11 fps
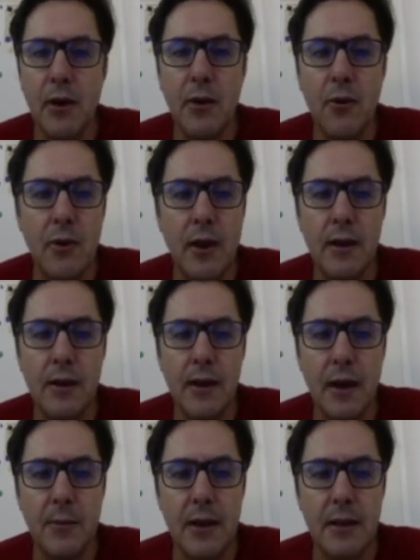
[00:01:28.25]
or in a
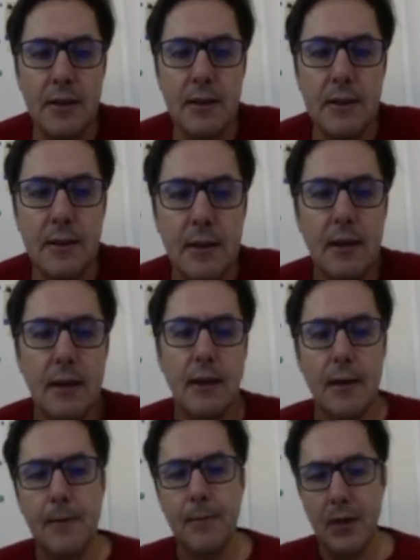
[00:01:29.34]
database?
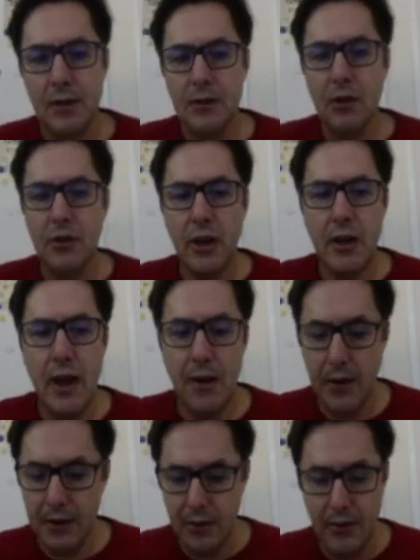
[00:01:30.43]
So I'll show you how I
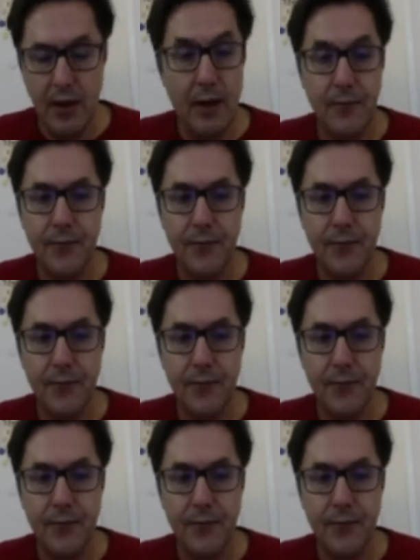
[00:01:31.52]
do that.